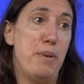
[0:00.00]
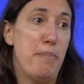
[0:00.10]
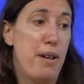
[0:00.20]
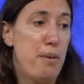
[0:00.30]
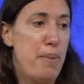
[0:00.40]

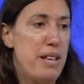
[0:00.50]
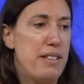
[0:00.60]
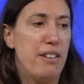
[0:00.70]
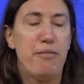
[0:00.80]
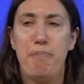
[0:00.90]
about the
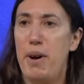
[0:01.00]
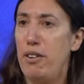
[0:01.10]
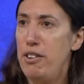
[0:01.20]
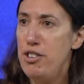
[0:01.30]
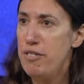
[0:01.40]
basic
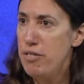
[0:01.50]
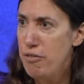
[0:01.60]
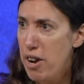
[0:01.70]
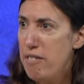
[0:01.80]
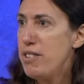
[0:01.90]
biology of the
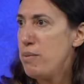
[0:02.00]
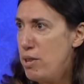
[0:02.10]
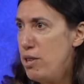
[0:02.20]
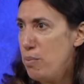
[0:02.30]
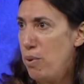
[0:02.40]
virus,
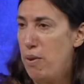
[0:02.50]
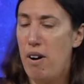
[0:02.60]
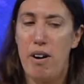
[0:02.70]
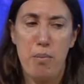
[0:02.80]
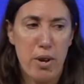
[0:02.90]
which is what
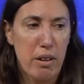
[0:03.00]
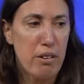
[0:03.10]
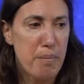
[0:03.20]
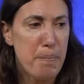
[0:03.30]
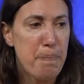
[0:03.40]
I work
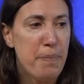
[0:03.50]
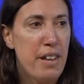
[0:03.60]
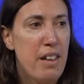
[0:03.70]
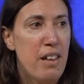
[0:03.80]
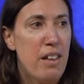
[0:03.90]
on.
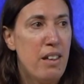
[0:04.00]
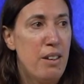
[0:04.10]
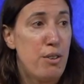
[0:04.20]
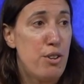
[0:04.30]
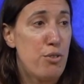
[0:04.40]

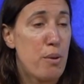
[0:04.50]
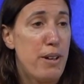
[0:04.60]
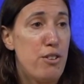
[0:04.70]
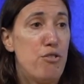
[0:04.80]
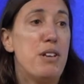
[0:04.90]
I'm going to talk
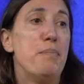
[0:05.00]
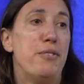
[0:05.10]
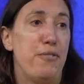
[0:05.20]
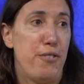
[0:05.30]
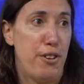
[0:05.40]
about the
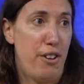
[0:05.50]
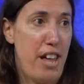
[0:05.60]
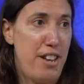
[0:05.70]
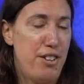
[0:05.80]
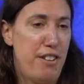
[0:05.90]
treatment for
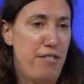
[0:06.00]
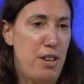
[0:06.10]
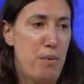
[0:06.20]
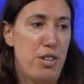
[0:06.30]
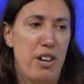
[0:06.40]

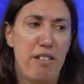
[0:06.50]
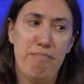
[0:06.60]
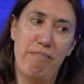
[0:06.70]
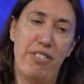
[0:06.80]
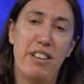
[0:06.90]
HIV, which I
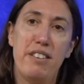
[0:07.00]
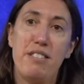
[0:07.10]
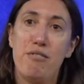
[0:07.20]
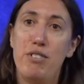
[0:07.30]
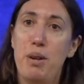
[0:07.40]
think
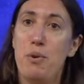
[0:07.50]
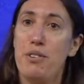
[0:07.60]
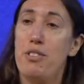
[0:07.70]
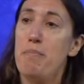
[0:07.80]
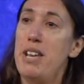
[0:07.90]
is really one
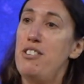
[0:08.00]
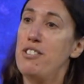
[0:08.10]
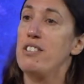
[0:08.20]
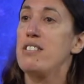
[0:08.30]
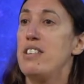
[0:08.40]
of the major
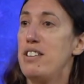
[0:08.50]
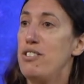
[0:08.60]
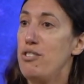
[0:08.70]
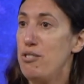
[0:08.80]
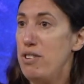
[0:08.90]
success
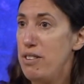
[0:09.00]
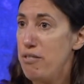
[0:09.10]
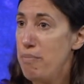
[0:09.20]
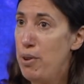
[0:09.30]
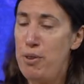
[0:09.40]
stories
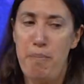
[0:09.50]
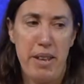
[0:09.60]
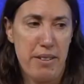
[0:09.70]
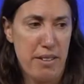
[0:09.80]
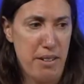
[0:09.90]
of modern
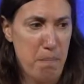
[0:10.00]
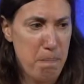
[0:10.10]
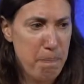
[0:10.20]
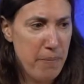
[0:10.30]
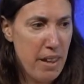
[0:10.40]
medicine.
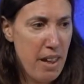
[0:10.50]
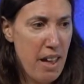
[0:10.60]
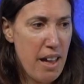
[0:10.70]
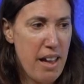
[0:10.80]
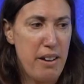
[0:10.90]

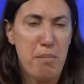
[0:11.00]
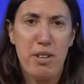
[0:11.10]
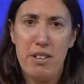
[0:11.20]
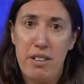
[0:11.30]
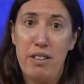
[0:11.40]
And I'm
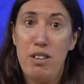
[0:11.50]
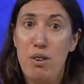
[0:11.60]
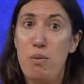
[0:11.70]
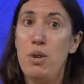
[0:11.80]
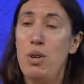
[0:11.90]
going to tell
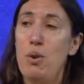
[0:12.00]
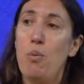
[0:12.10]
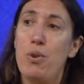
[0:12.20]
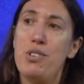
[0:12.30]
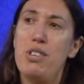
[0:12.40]
you
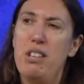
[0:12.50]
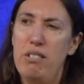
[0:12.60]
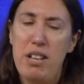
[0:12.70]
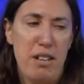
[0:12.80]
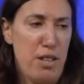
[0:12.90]
what still
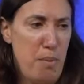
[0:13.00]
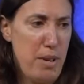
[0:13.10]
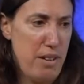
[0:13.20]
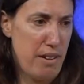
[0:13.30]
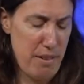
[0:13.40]
needs to be
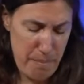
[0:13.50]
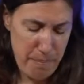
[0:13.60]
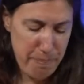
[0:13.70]
done.